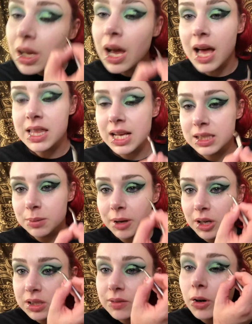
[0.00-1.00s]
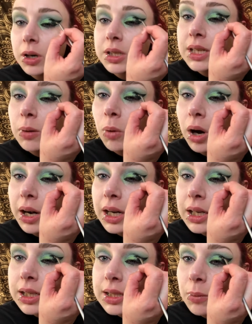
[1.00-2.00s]
And that's about as far as I want it,
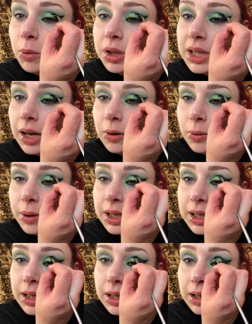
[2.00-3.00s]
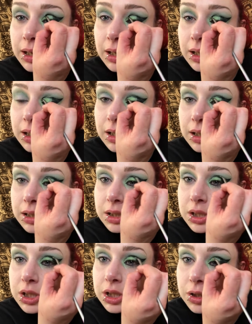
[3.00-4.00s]
because I want that green
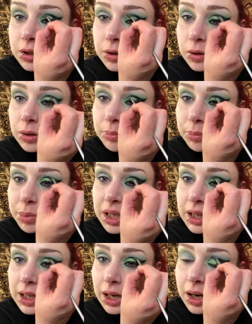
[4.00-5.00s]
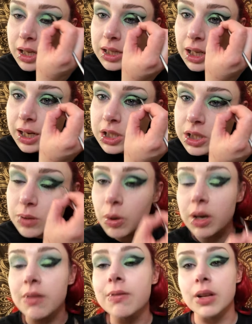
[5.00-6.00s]
to be there, and then I just
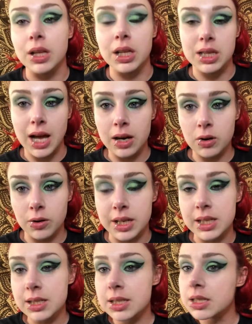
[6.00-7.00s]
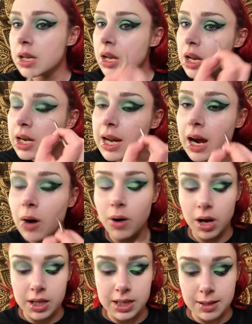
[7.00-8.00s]
want to fill in that crease. Now
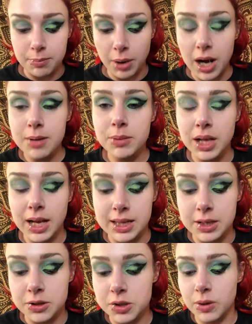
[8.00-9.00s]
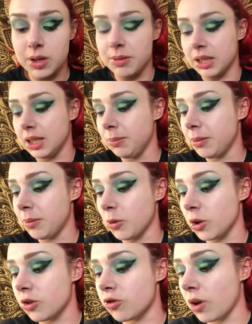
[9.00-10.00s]
on the bottom line, there's going to be a little bit
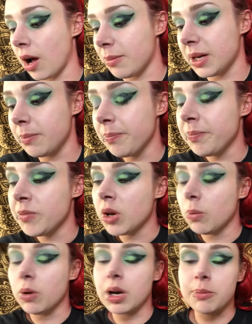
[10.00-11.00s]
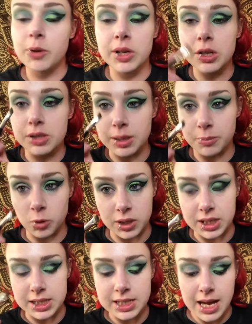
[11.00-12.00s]
more drama. What I'm going to do is I'm going
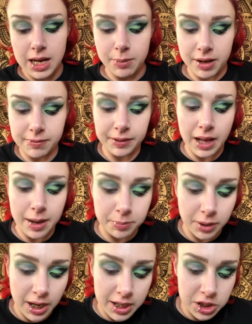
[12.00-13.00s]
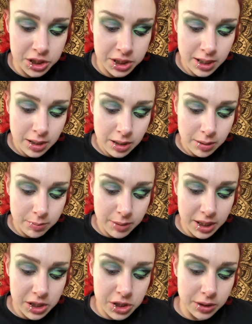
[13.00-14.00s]
to take my flat brush,
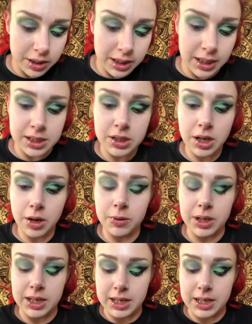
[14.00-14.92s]
make sure that it is coated